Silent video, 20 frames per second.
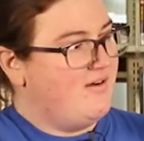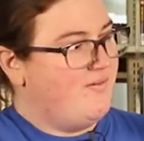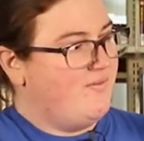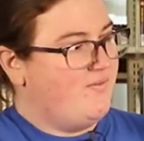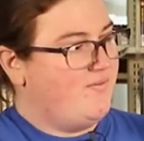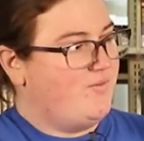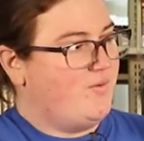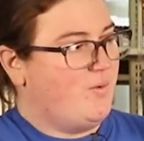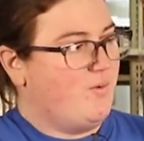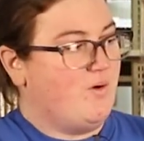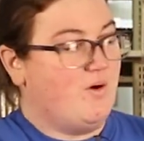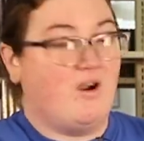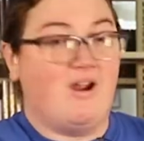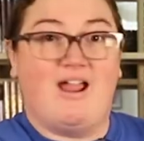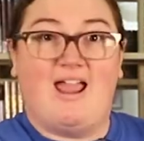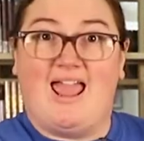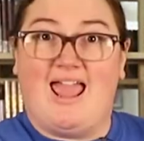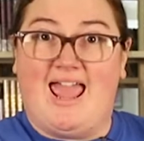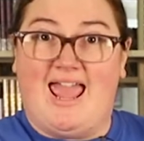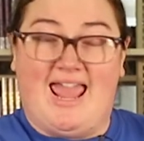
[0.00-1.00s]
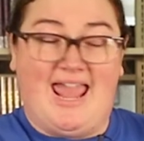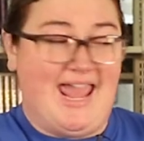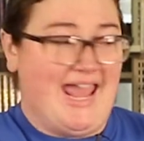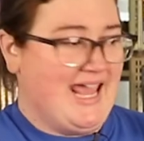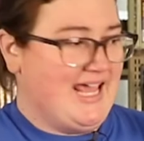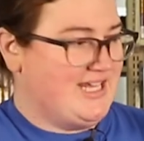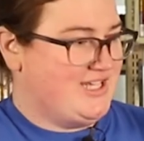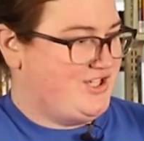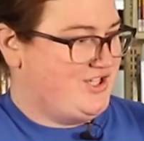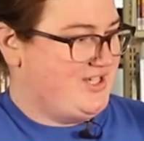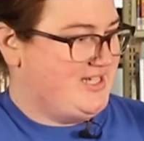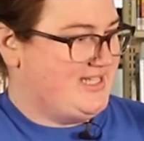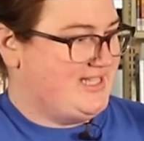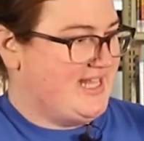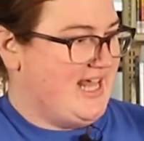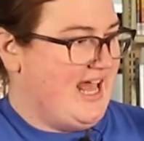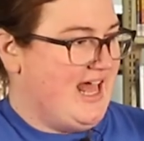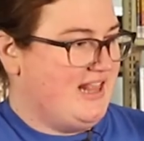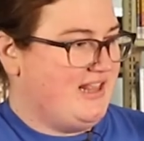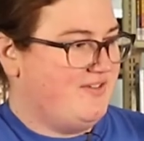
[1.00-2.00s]
Four anxious
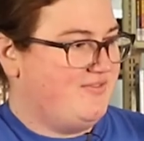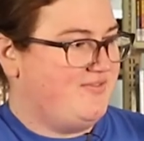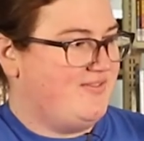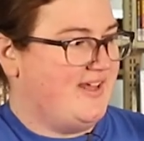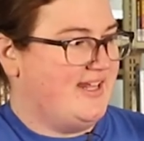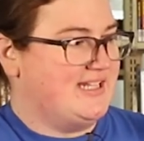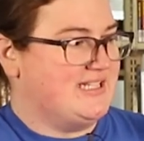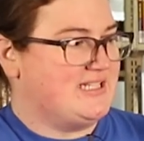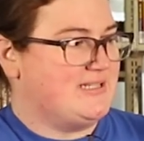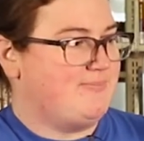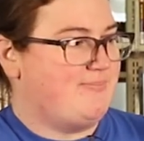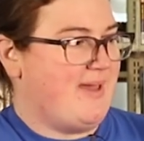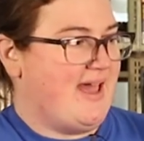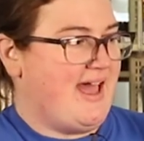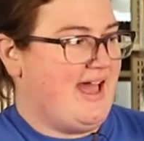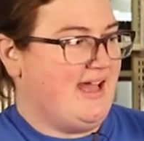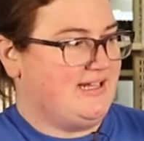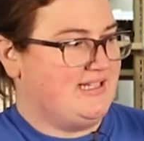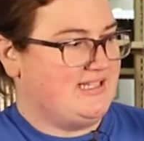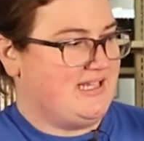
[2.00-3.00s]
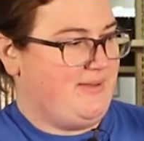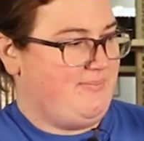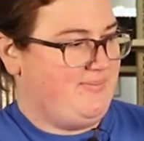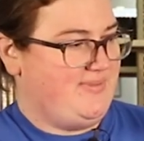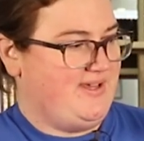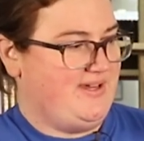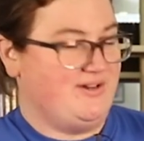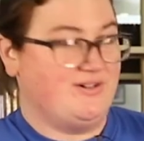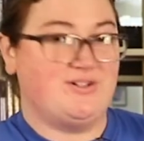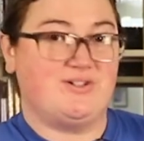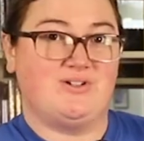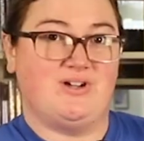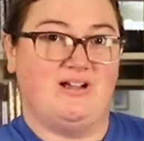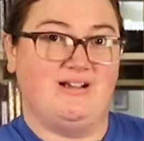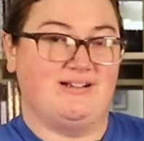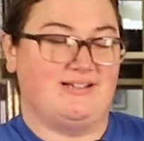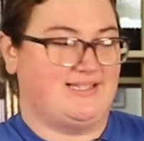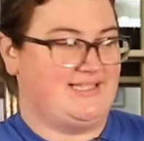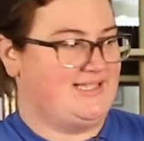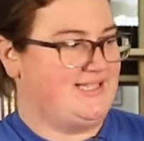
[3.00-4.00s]
elephants packed up their
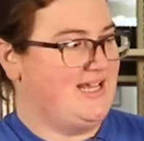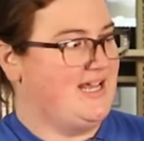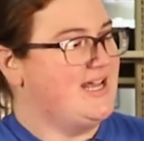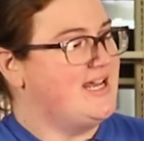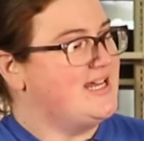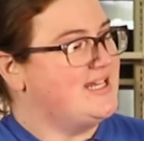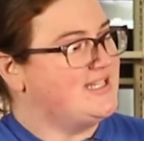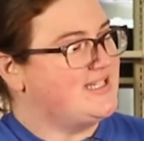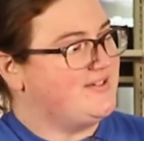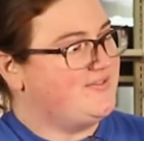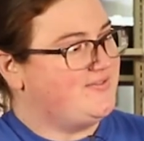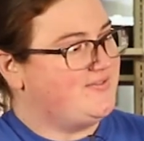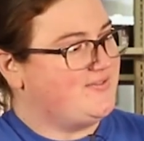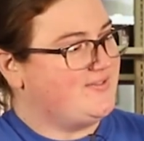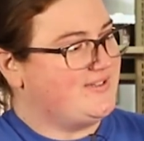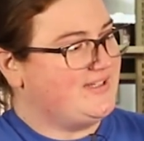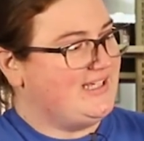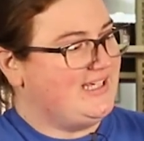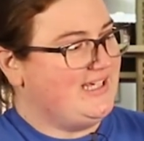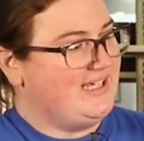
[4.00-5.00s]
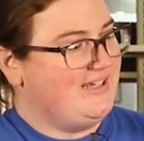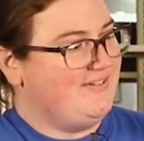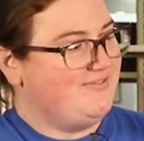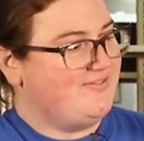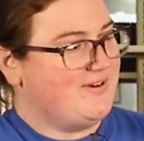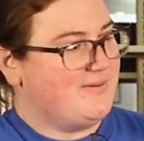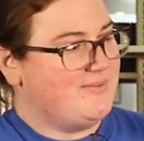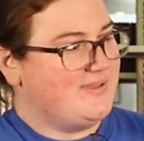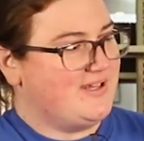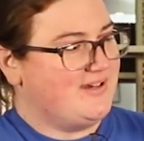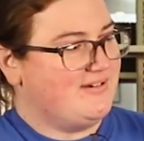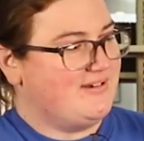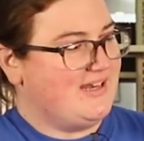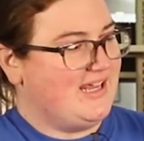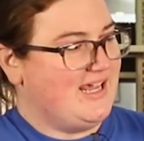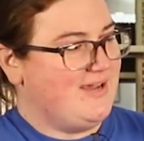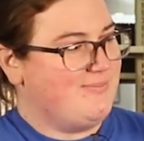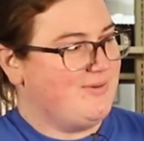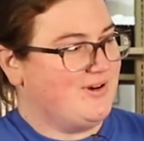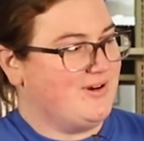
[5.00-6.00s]
trunks to flee from their
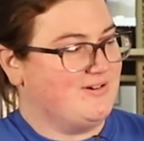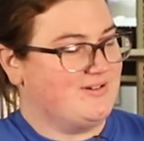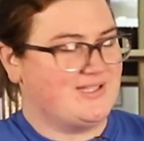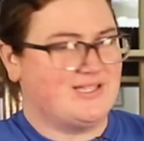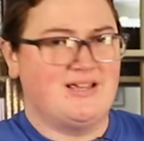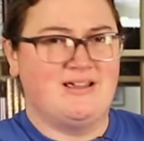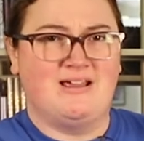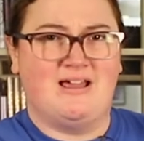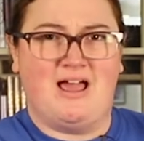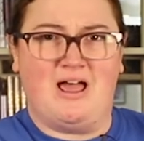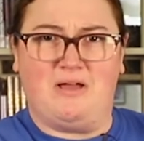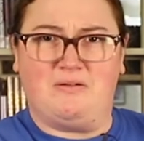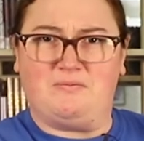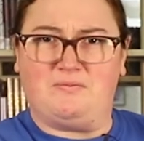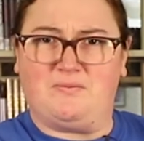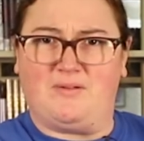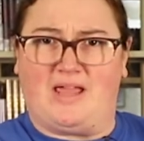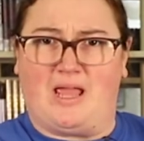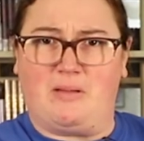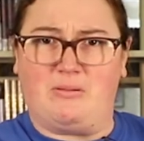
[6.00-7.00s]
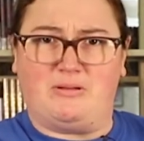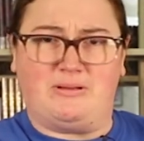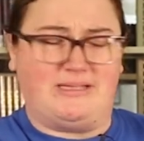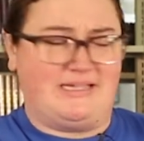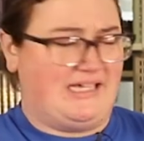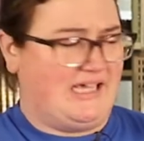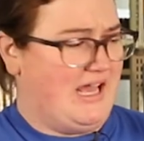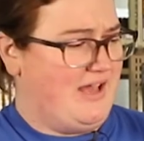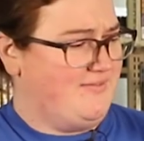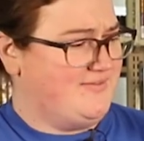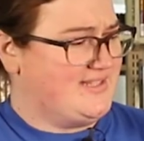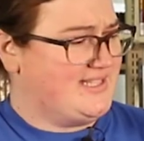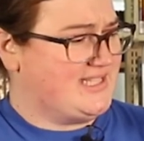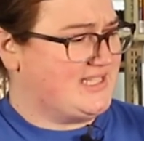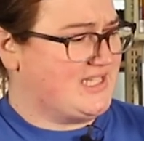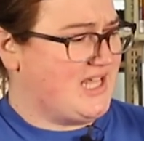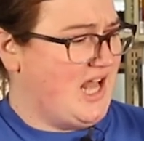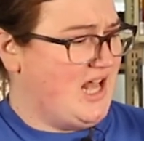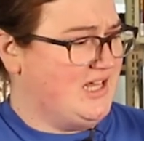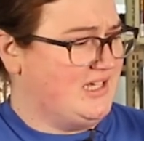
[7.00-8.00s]
neighbors, a family of
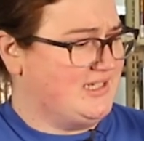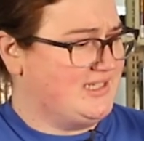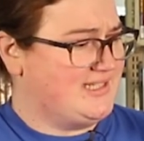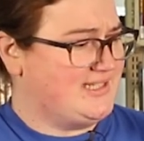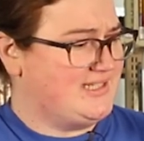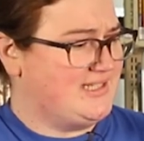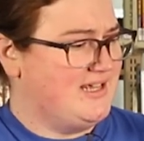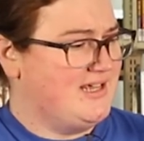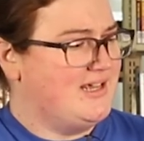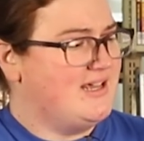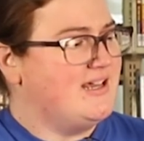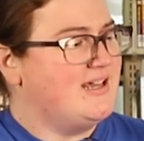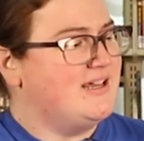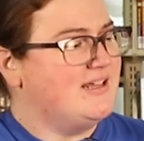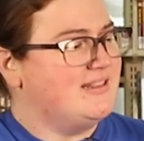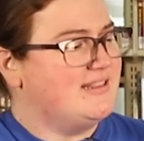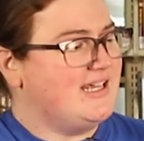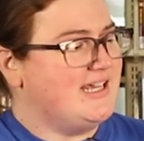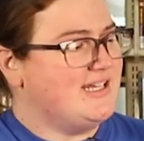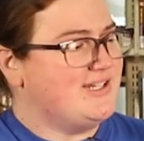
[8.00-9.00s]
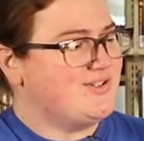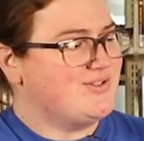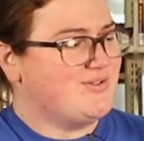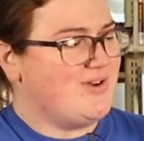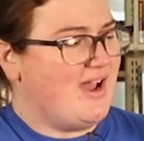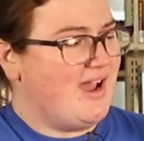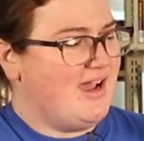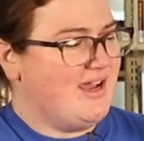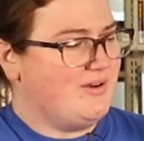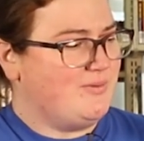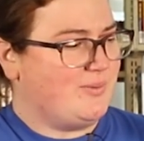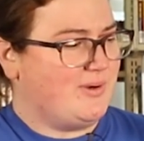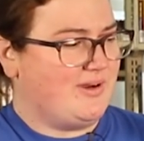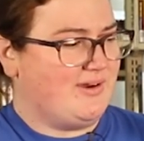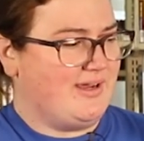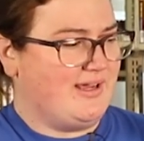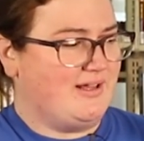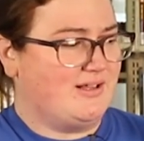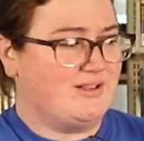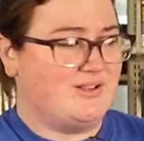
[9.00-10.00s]
skunks. They tried
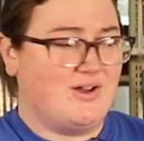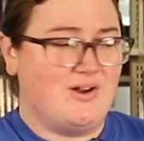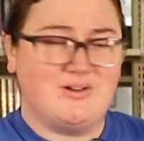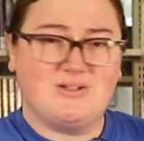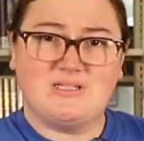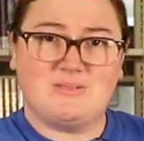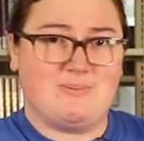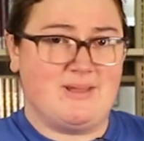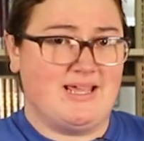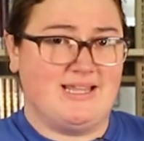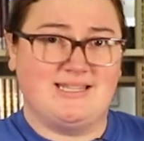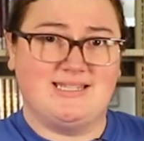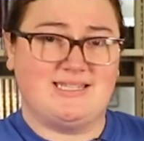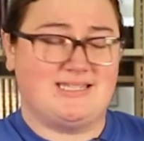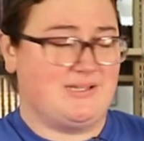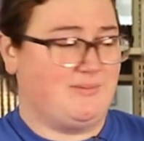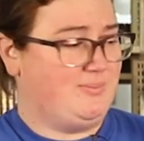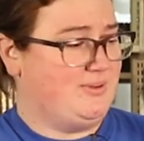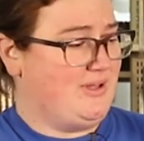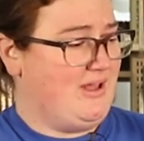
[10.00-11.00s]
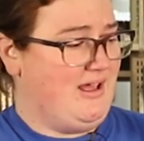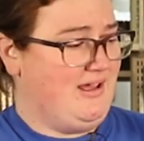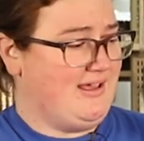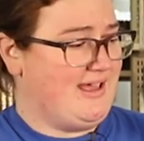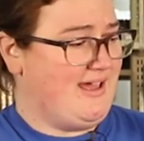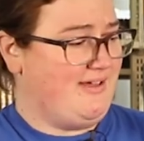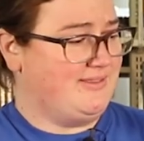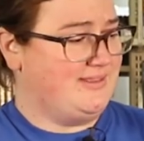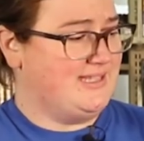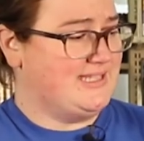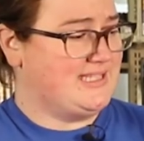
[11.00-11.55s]
wearing clothespins to block out